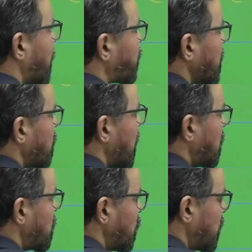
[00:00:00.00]
1, 2,
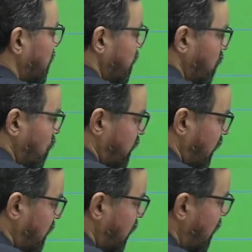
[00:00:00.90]
3, 4, 5
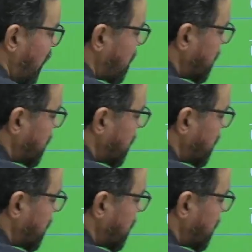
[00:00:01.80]
and we